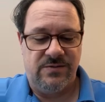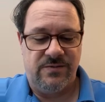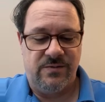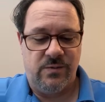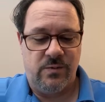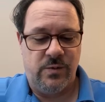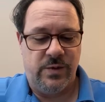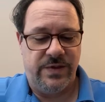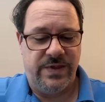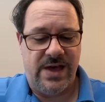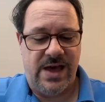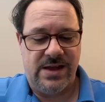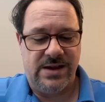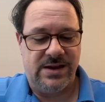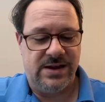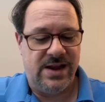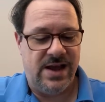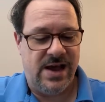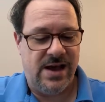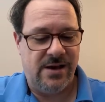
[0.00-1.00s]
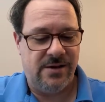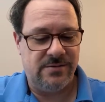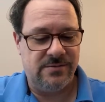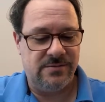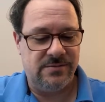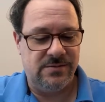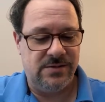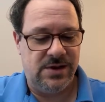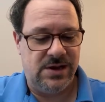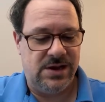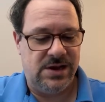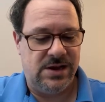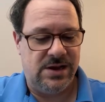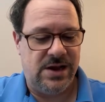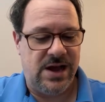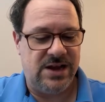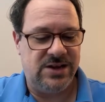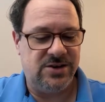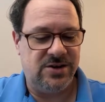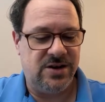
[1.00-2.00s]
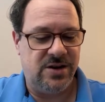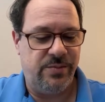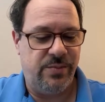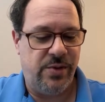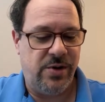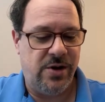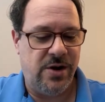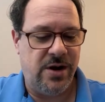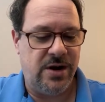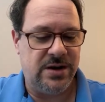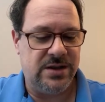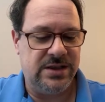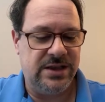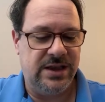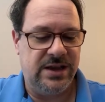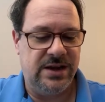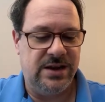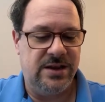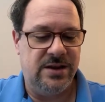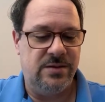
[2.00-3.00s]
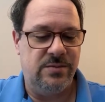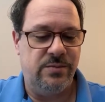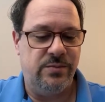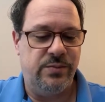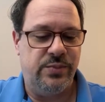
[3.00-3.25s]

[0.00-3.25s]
without a doubt. I took it apart, cleaned it,